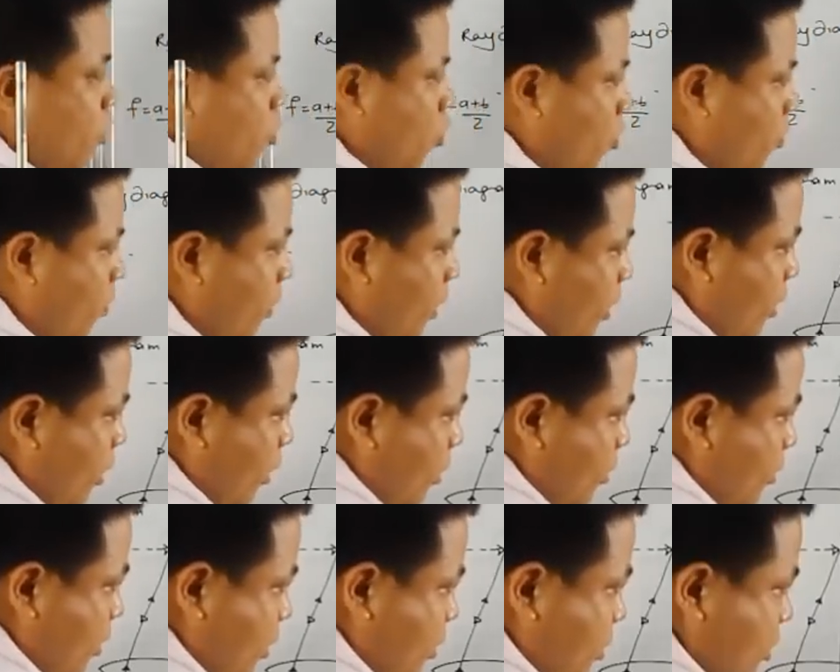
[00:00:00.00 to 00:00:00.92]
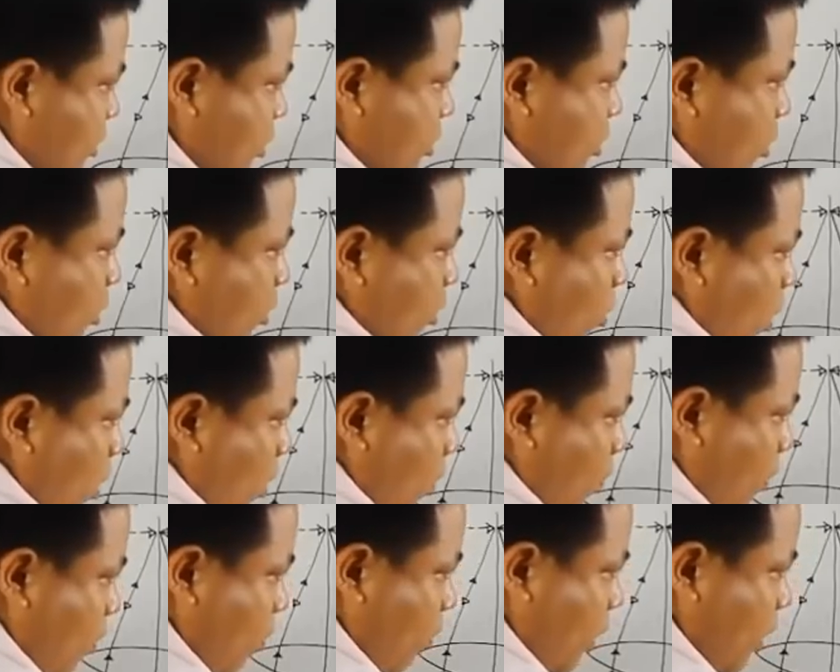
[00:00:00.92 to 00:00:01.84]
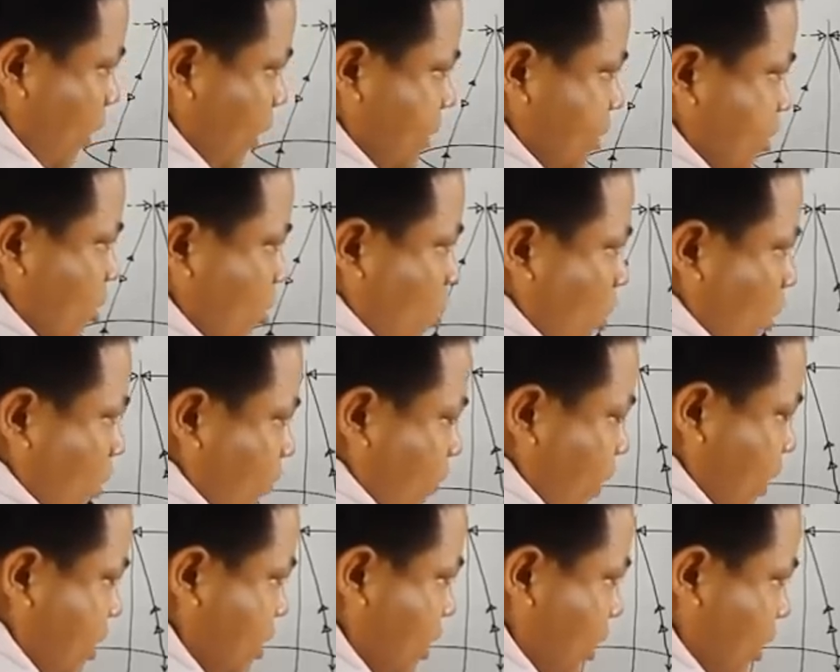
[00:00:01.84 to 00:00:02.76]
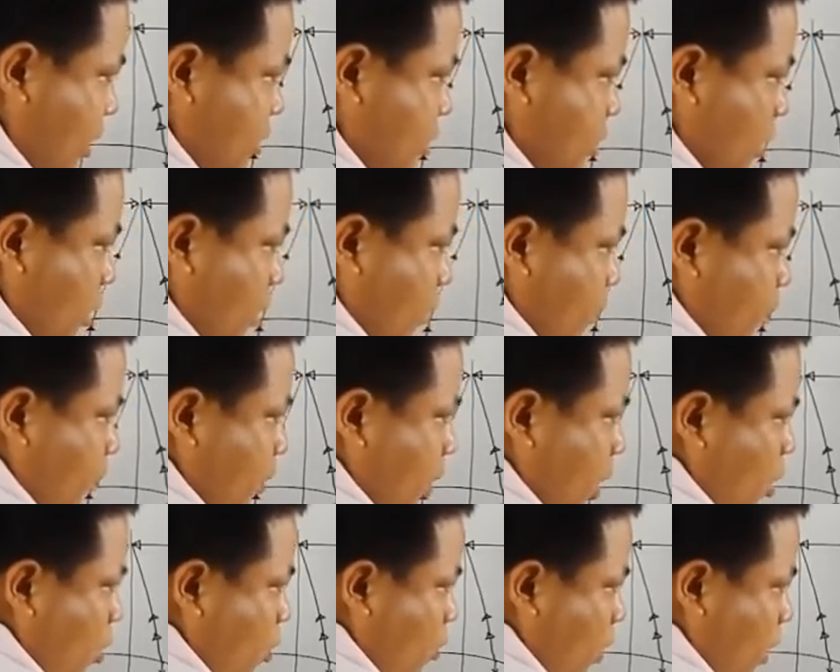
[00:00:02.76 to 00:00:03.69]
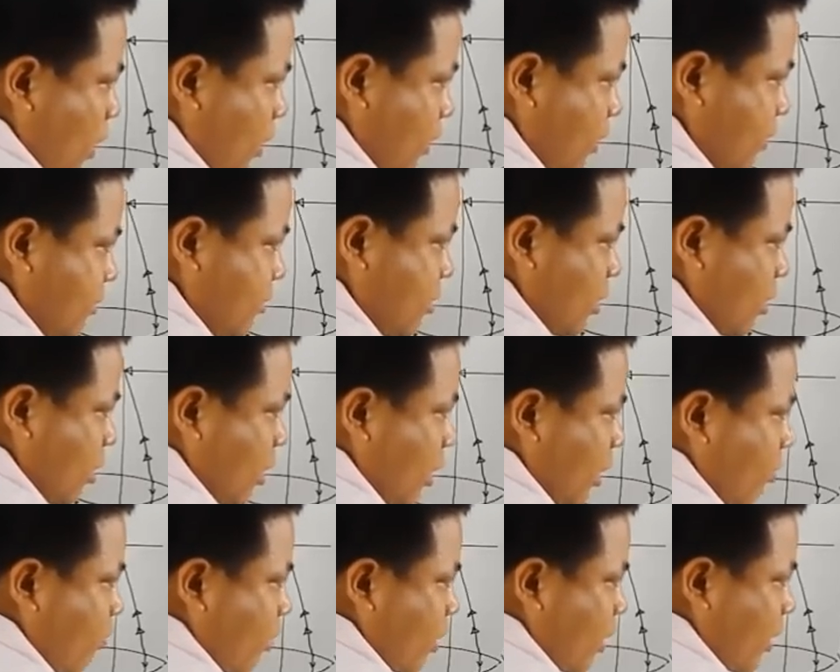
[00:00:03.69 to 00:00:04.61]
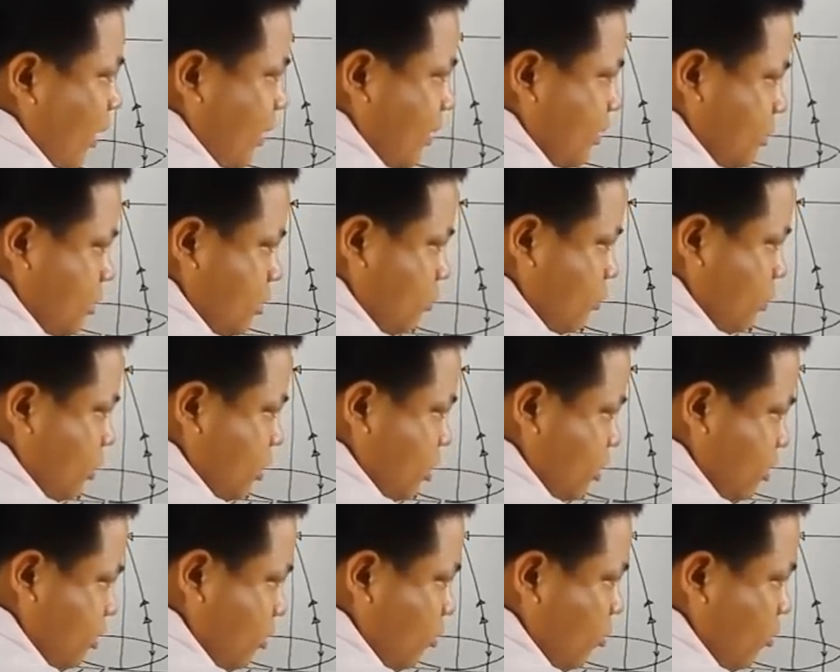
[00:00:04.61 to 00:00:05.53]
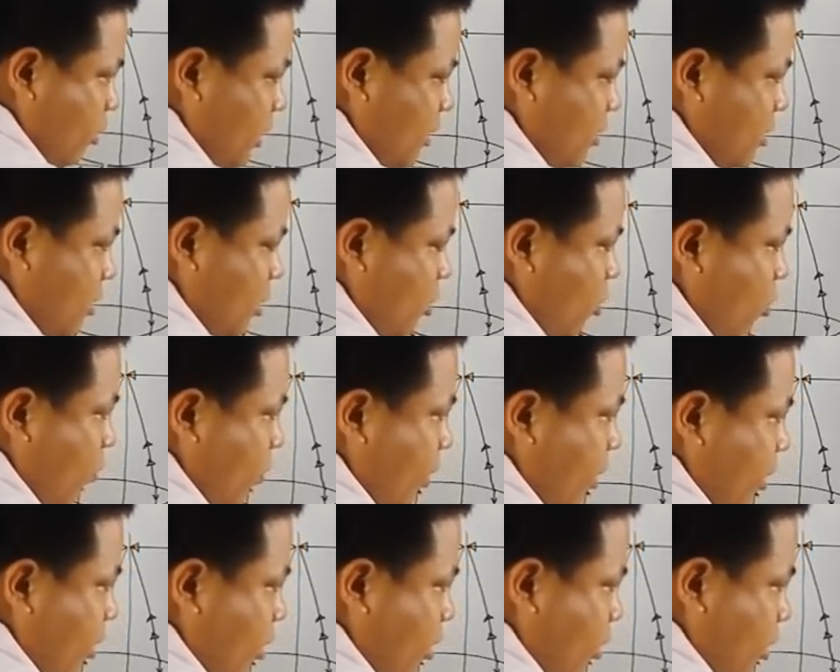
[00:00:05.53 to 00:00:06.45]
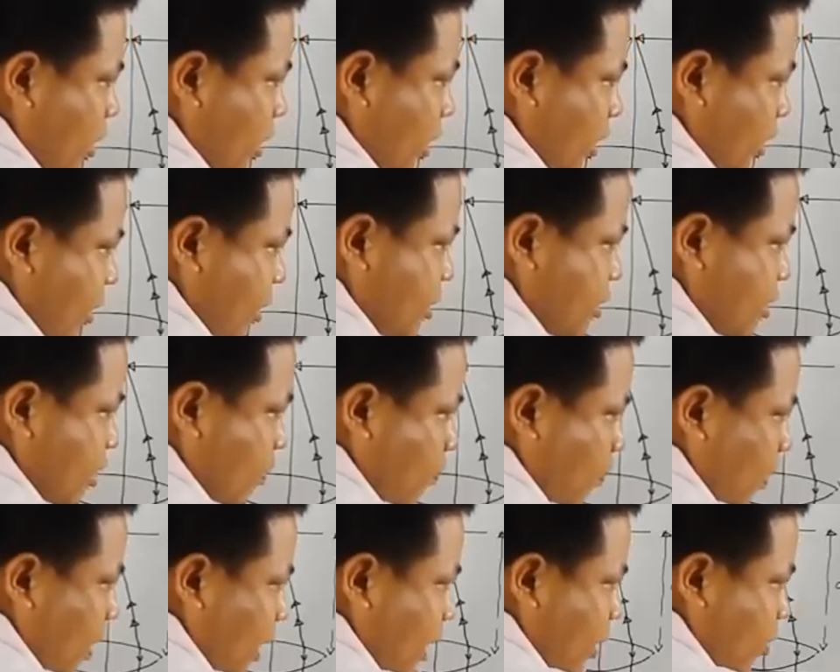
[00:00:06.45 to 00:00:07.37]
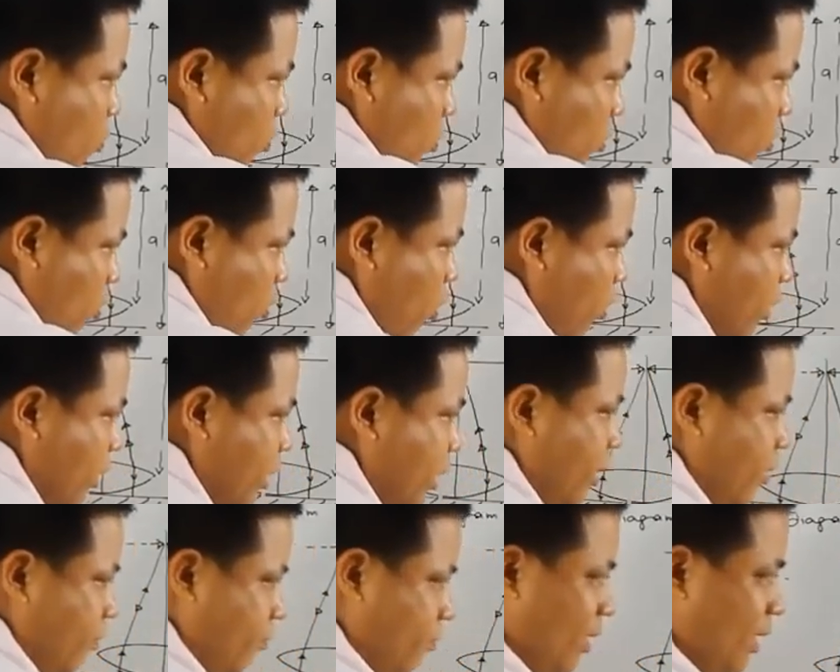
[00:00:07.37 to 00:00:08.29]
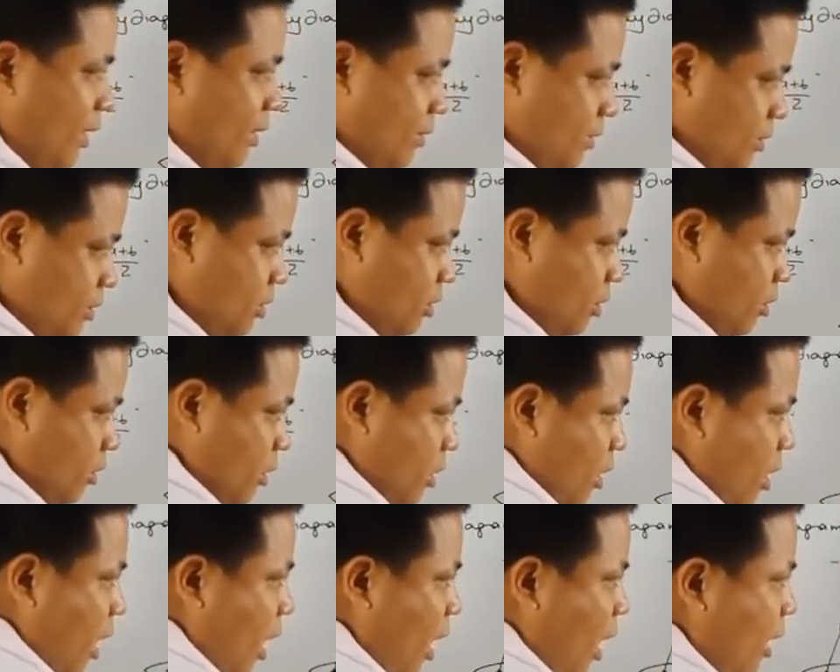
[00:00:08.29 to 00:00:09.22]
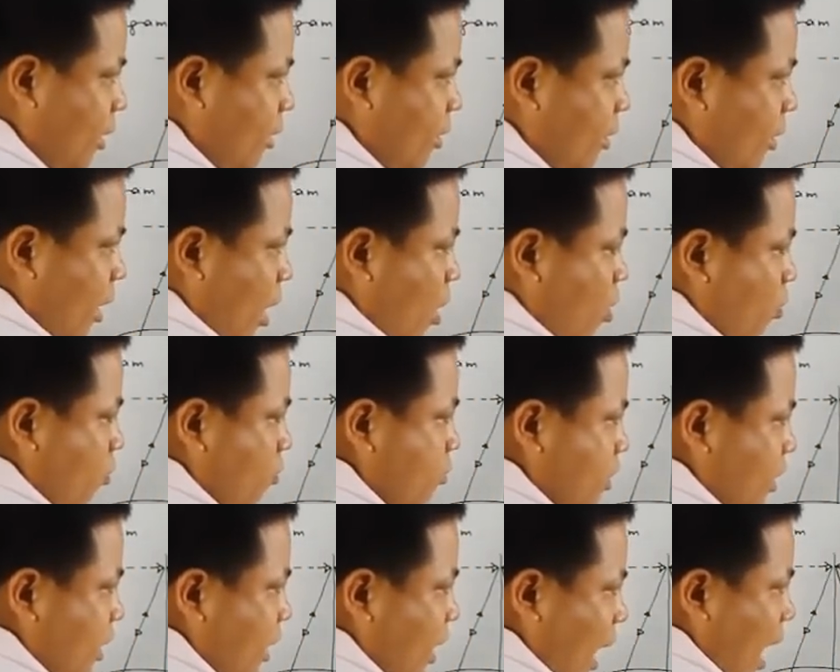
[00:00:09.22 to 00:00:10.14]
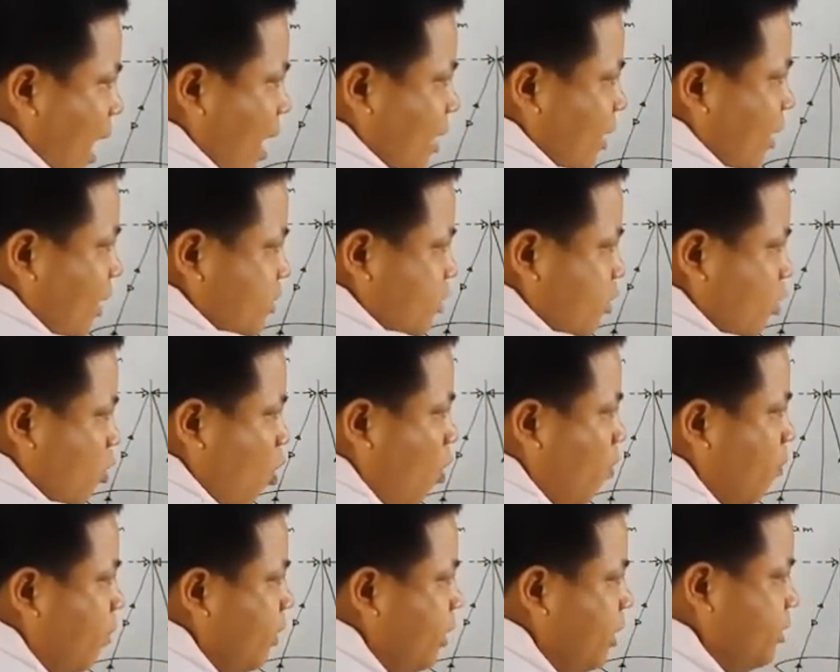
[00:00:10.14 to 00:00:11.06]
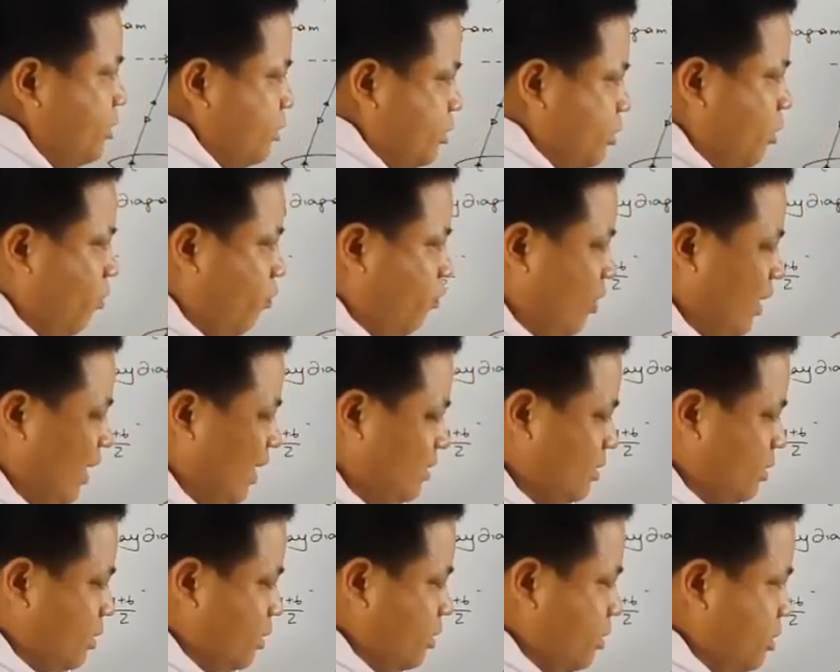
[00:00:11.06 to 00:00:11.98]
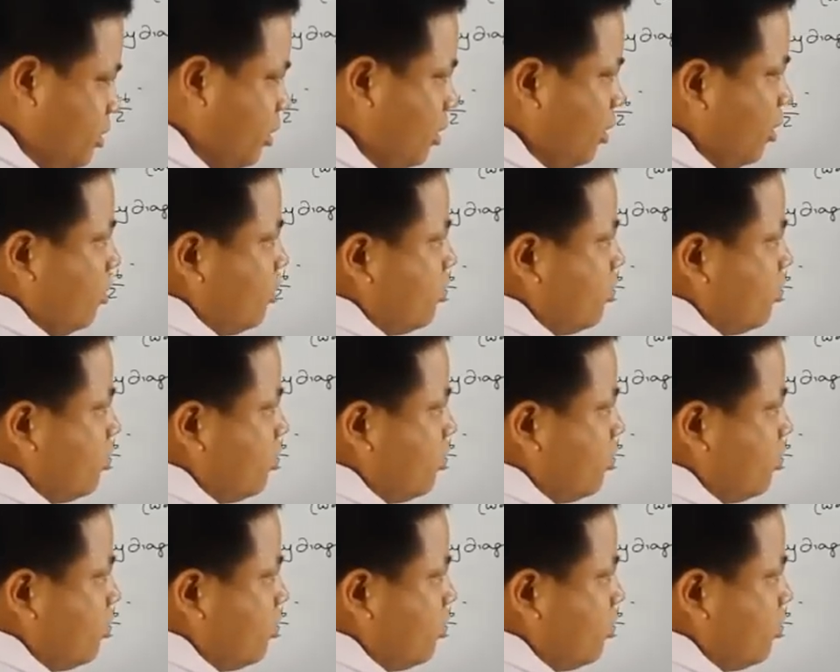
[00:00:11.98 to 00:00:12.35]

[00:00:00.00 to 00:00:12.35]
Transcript: Over here this is the upper one is the convex lens, below one is the liquid lens, which is you can see over here it is a plano concave lens, and now they act as a combination of lenses.